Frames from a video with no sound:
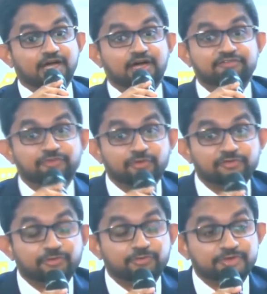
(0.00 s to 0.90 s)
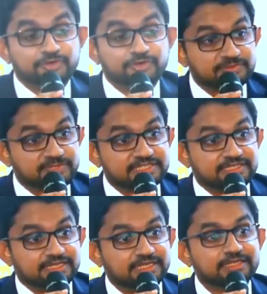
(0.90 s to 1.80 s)
four resource
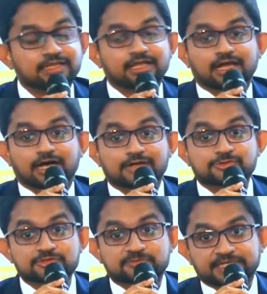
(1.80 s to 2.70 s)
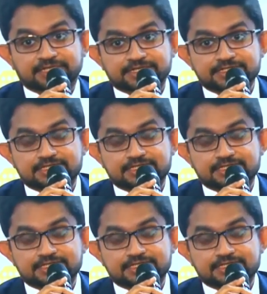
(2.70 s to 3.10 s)
personnel, two speakers.